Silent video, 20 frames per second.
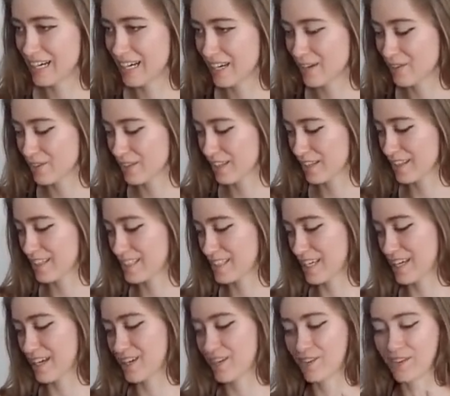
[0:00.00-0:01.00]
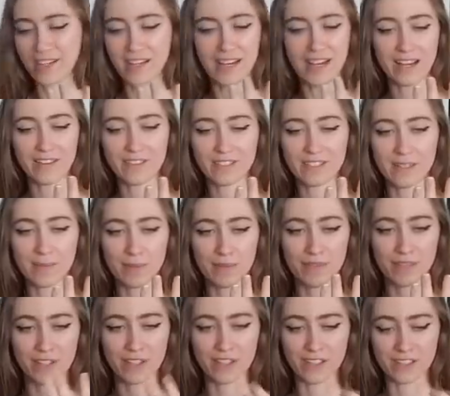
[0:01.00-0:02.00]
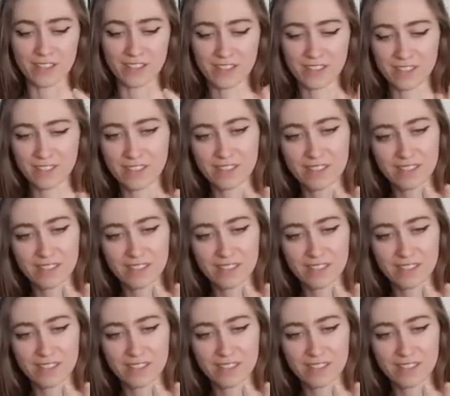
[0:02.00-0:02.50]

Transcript: I don't think that's accurate. I have stubby fingers.